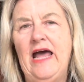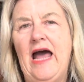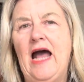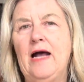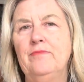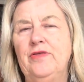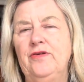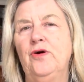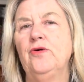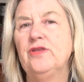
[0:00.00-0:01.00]
that
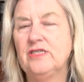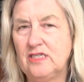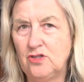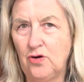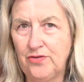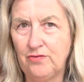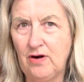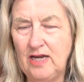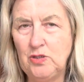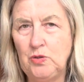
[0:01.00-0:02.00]
no, this is not the
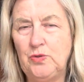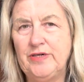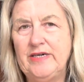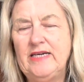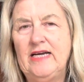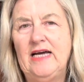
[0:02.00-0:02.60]
right door.